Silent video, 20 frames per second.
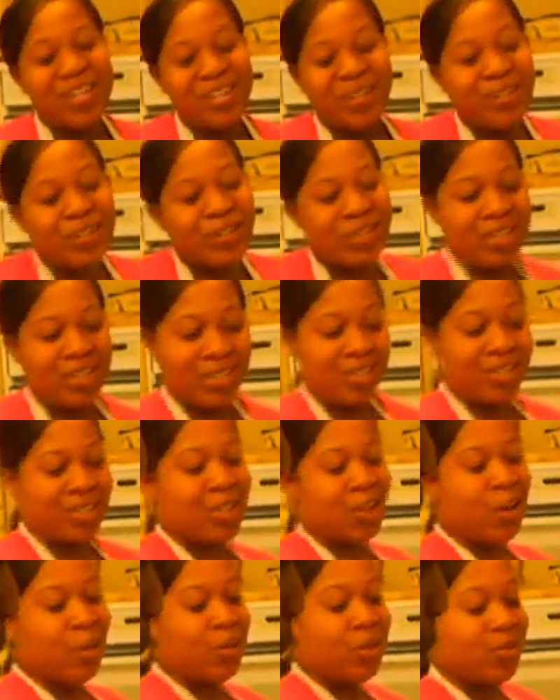ingredients
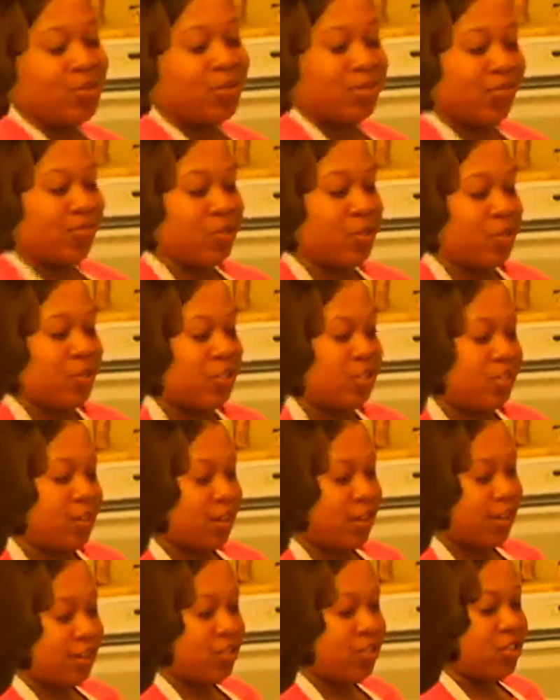are we using for this chocolate